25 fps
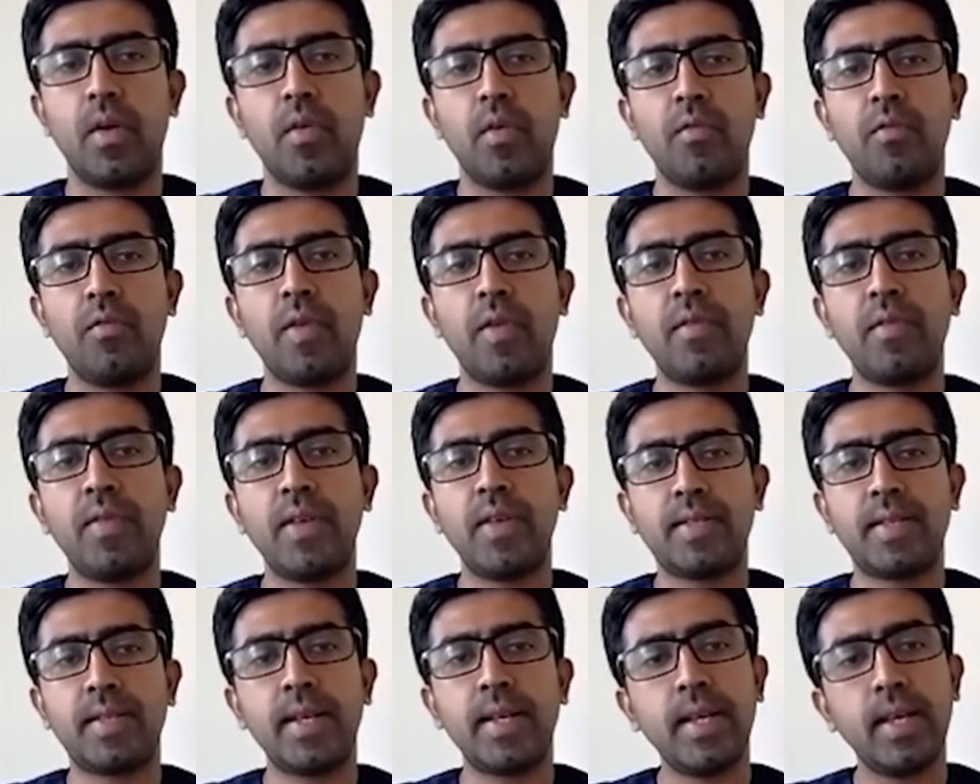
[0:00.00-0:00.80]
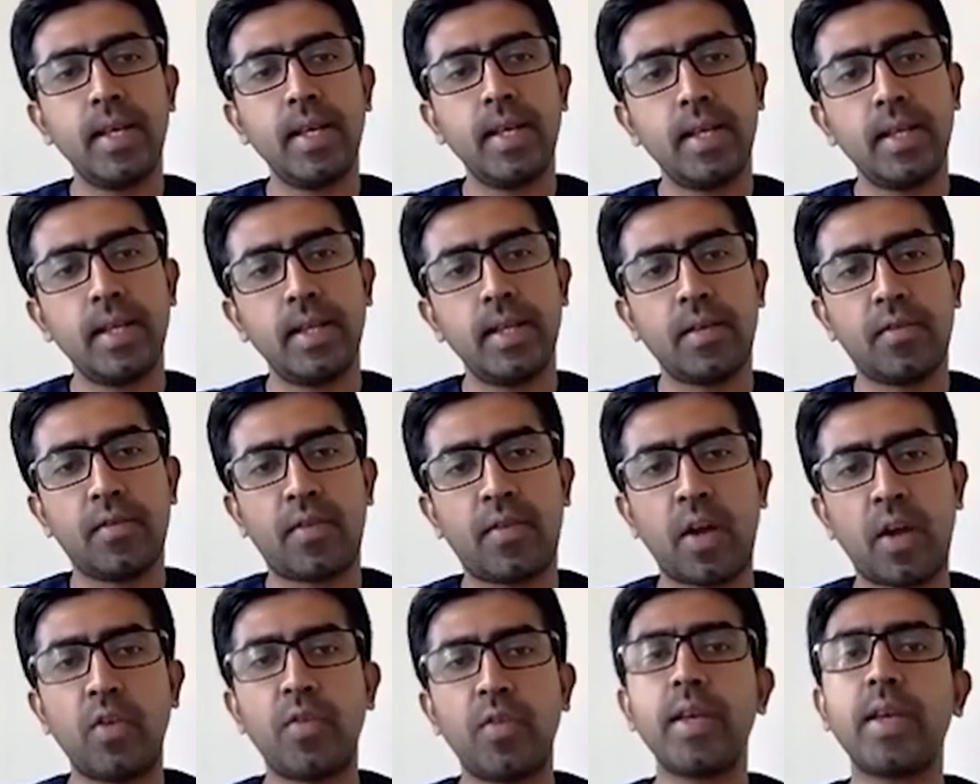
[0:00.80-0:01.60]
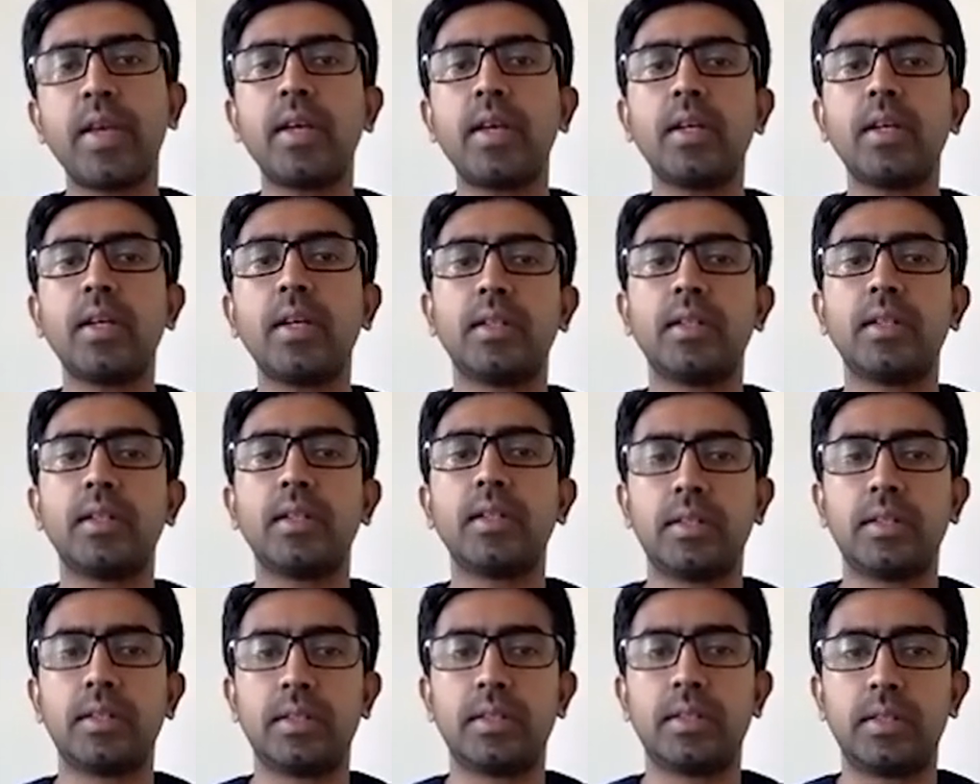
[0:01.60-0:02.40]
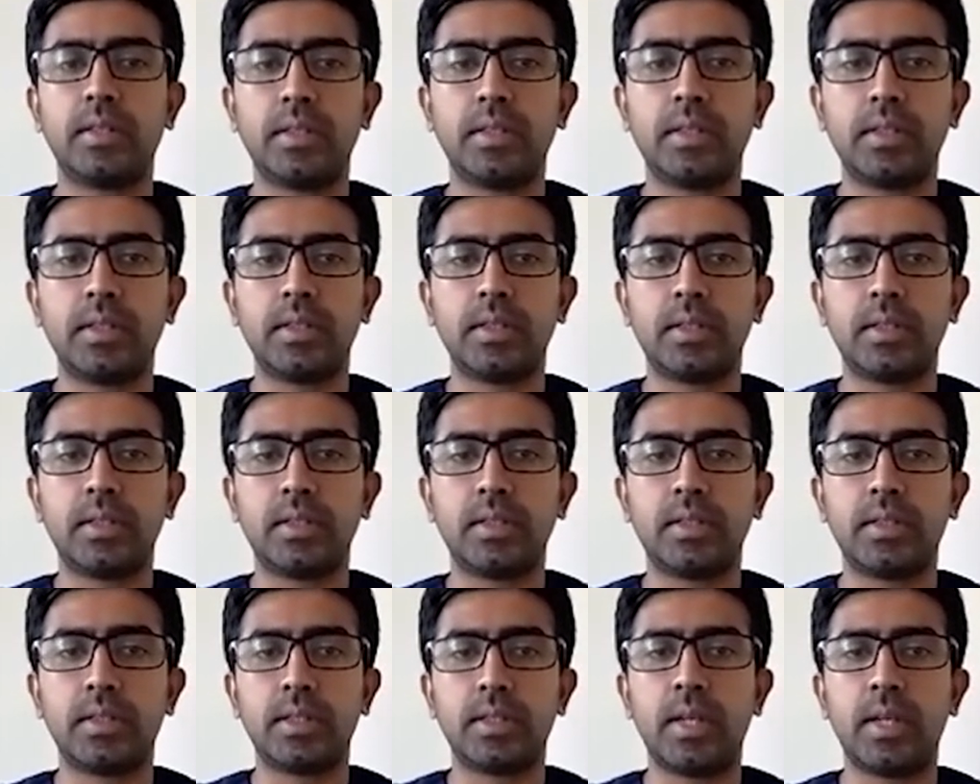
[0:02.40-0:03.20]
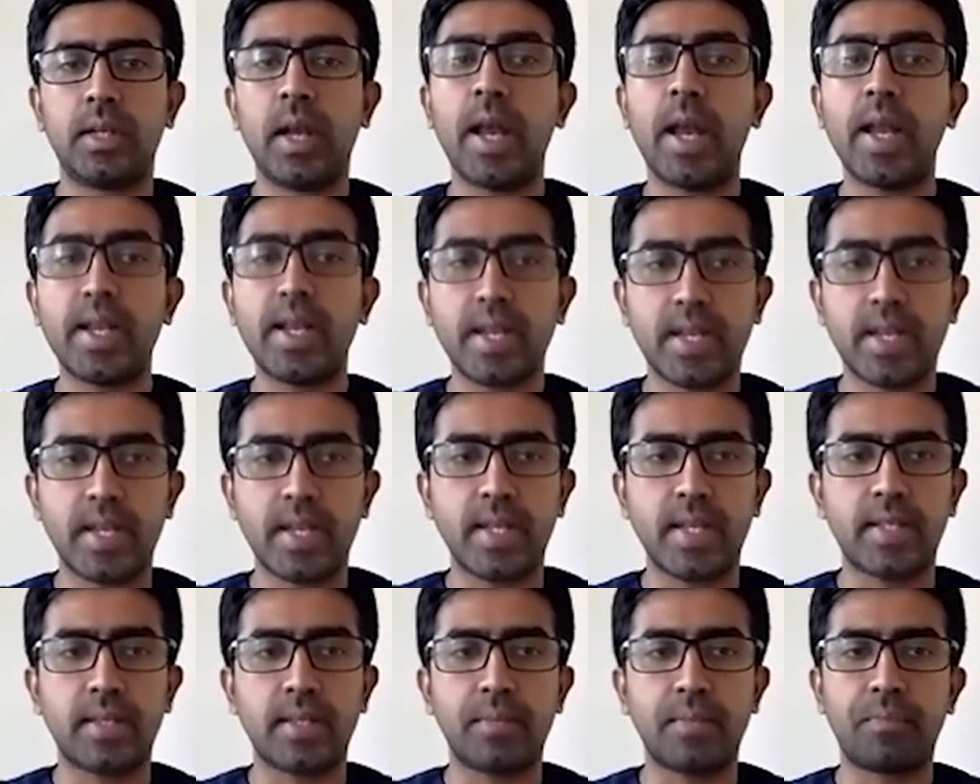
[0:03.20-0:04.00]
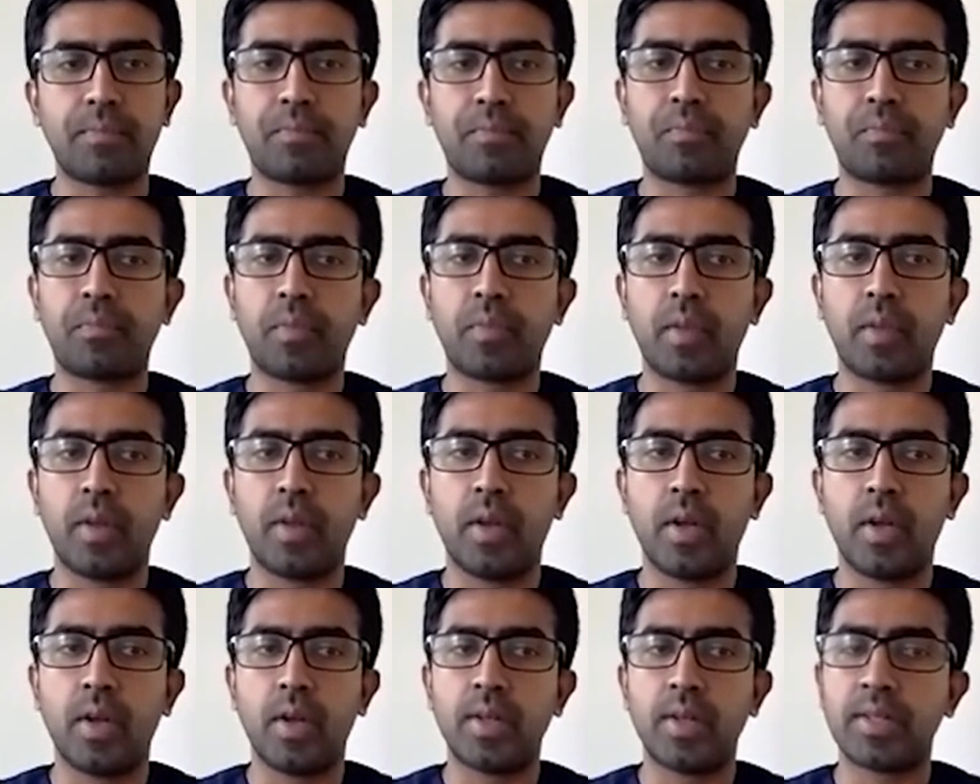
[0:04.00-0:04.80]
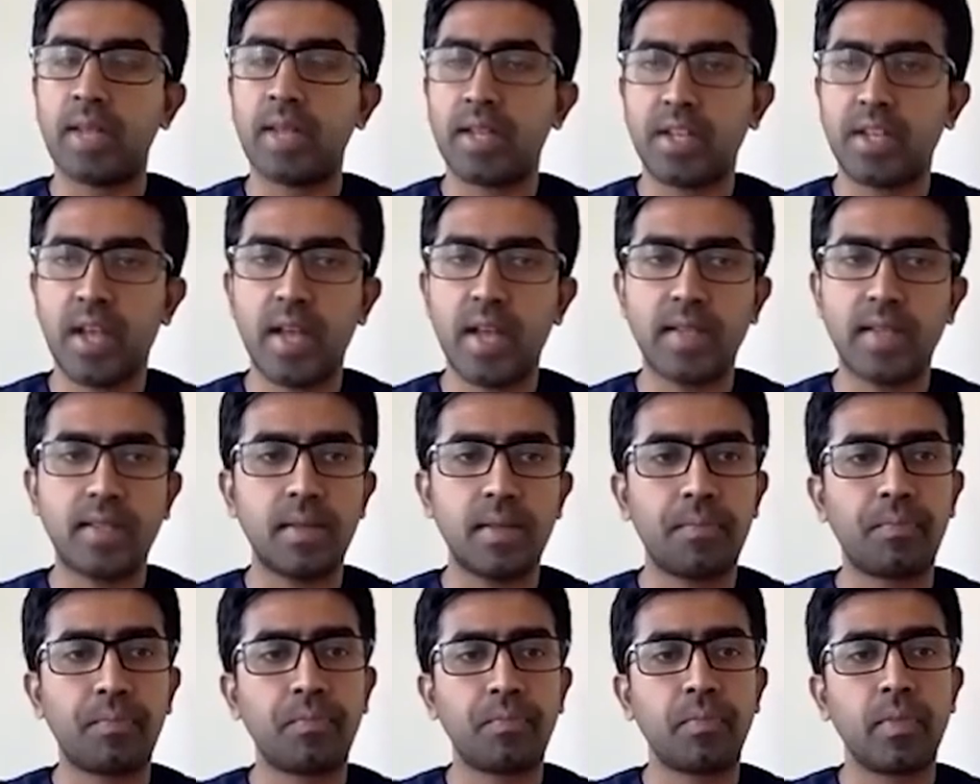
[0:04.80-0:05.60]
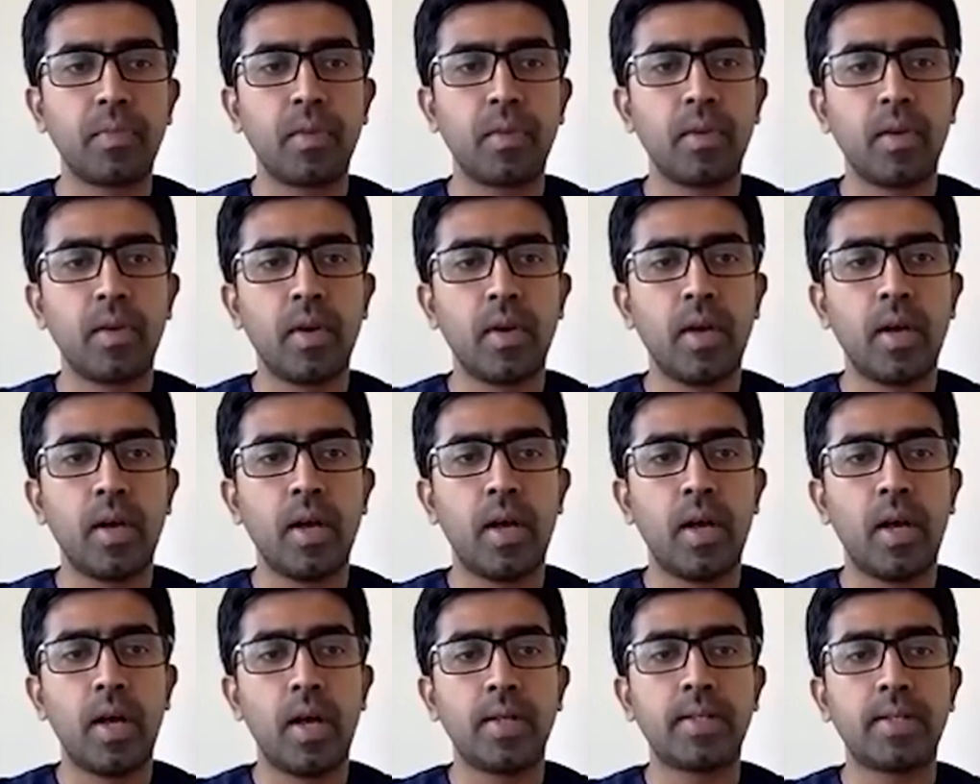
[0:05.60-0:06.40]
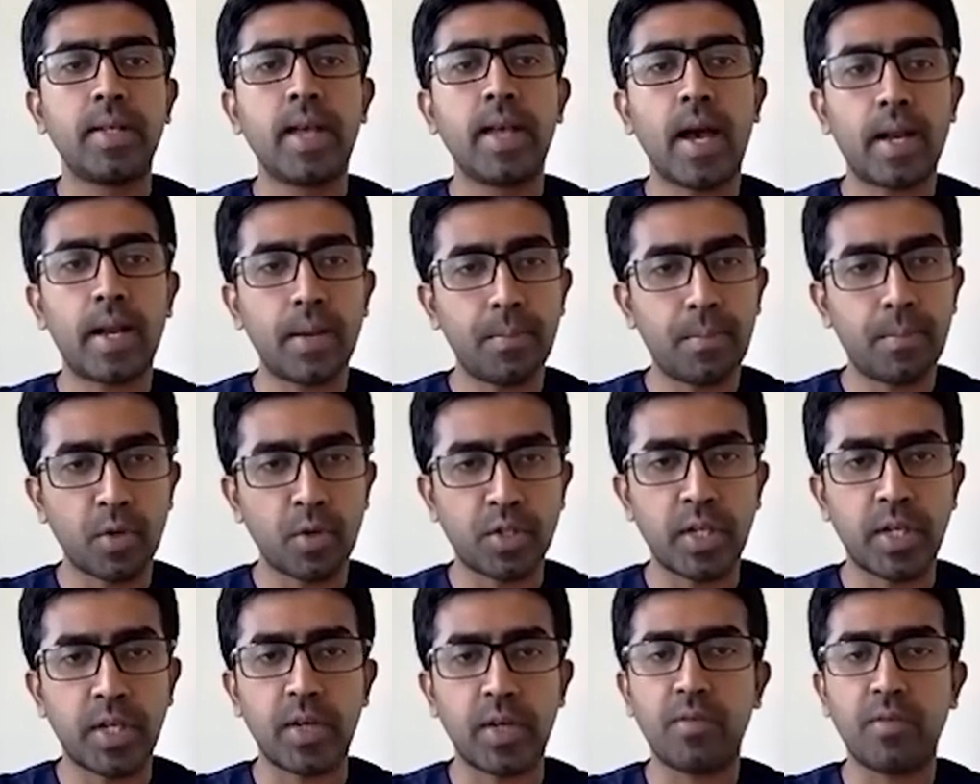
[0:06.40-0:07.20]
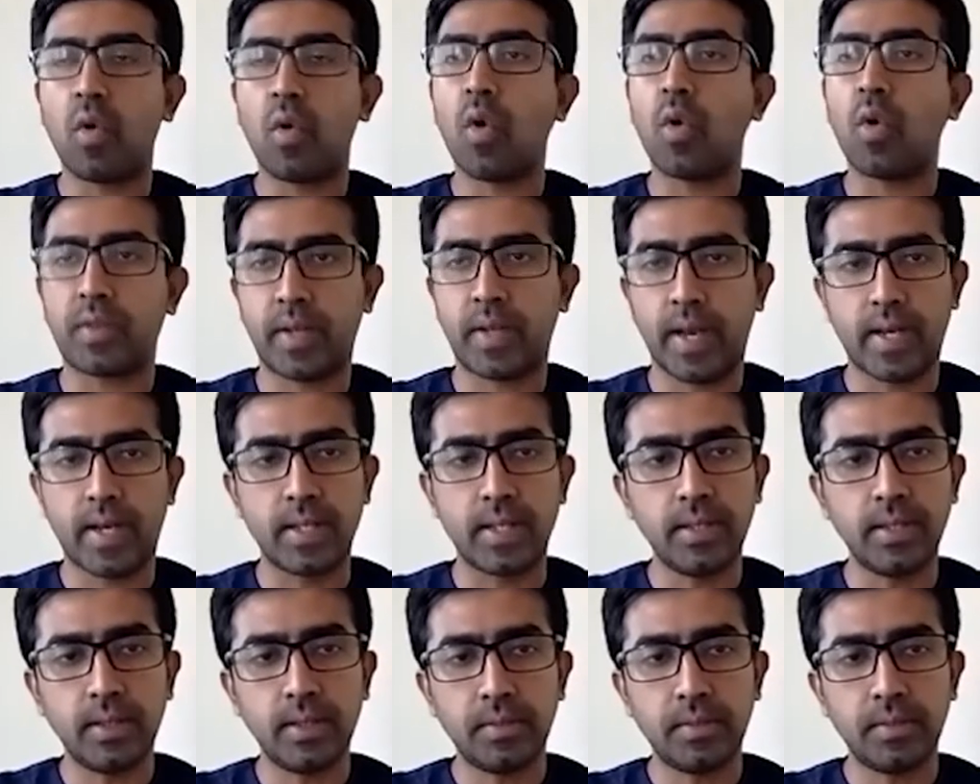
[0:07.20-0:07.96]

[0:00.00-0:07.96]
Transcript: When we see the following entities, such as CRM positive or threatened,